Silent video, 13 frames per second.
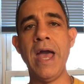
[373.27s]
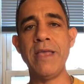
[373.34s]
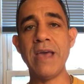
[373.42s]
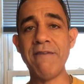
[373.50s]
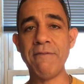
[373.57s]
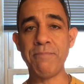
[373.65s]

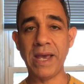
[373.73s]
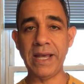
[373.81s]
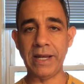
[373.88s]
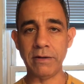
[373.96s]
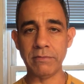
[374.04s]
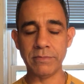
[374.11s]
and you haven't
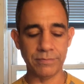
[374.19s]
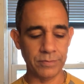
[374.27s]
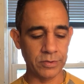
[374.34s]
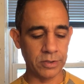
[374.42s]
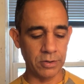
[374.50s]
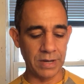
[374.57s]
paid it.
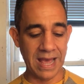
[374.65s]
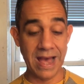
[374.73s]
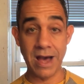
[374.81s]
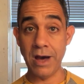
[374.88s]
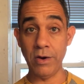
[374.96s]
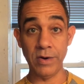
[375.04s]
So
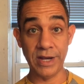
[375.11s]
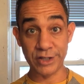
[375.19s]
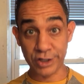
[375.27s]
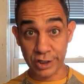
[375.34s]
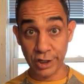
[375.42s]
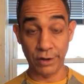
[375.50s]
now
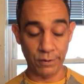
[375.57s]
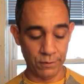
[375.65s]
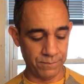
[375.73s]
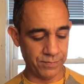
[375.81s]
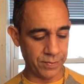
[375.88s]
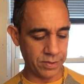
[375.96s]
it's
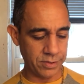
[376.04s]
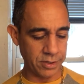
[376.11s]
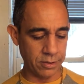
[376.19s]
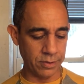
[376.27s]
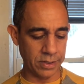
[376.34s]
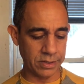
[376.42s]
due.
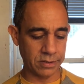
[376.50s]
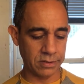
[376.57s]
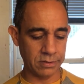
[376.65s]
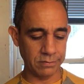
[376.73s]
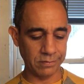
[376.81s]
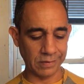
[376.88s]
So
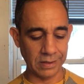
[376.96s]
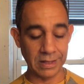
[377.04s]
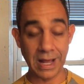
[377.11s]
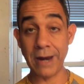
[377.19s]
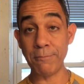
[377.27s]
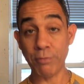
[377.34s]
it's
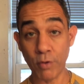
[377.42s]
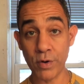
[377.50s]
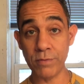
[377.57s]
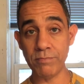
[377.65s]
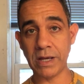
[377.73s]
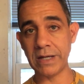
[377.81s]
not
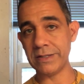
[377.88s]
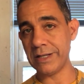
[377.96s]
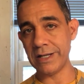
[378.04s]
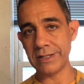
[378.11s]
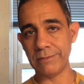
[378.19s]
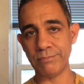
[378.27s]
important because it
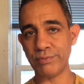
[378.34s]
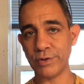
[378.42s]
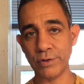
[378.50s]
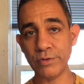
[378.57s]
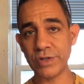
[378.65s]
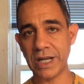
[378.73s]
doesn't
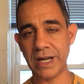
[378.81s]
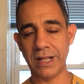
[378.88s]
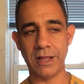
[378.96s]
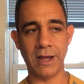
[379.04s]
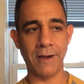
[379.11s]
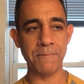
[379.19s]
produce
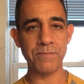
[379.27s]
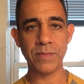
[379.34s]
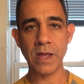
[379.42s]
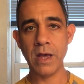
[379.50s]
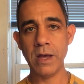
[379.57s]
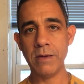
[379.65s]
anything,
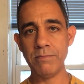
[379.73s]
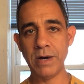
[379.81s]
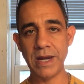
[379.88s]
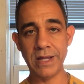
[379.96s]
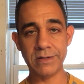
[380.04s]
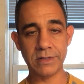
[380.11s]

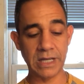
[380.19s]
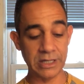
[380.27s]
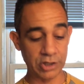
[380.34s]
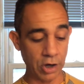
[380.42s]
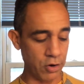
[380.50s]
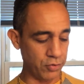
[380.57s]
but it's
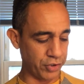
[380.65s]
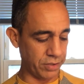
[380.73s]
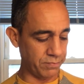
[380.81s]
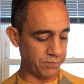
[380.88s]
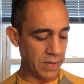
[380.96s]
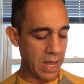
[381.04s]
urgent.